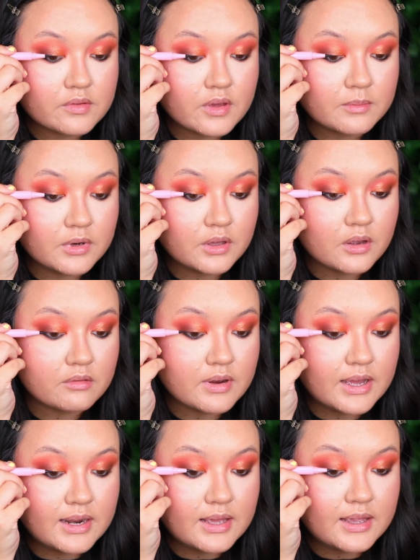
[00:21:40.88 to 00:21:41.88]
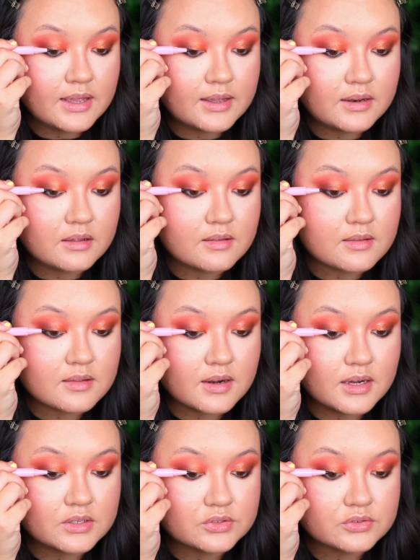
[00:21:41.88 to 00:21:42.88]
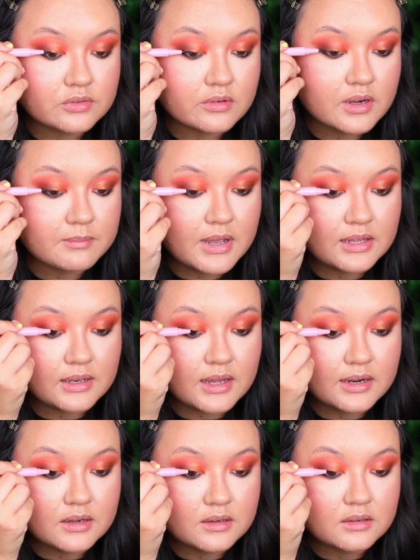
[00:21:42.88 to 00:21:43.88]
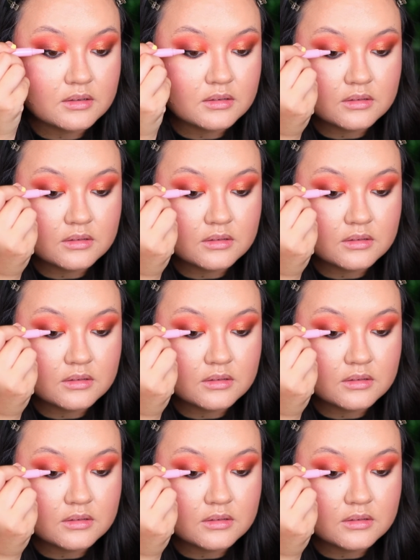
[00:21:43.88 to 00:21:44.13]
So I'm going to go right ahead and start drawing my liner.